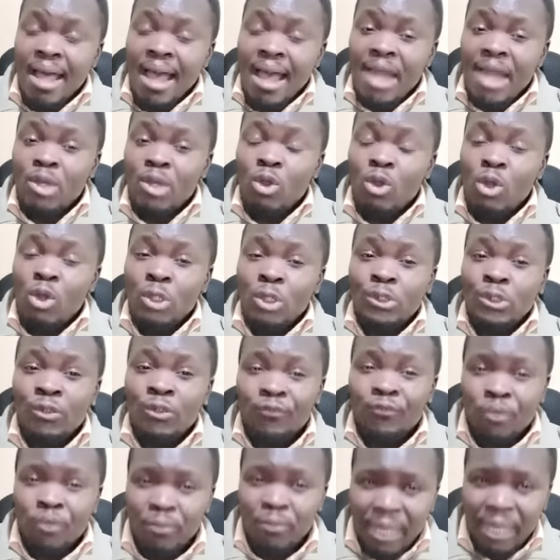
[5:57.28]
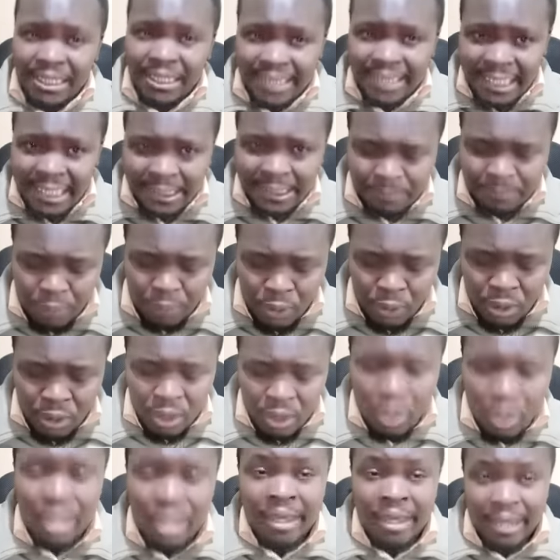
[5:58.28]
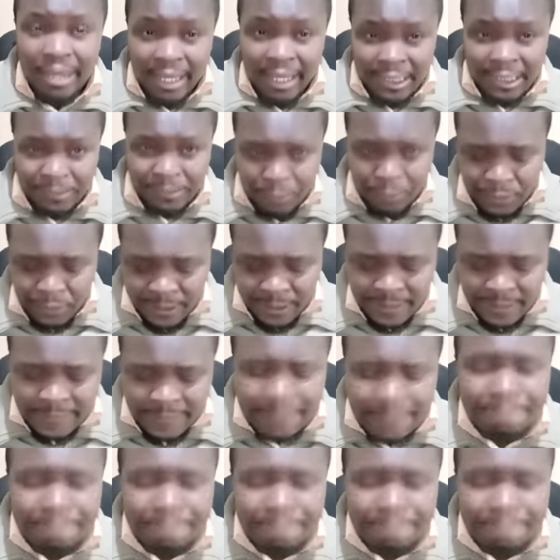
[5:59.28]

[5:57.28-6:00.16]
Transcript: And also from that expose,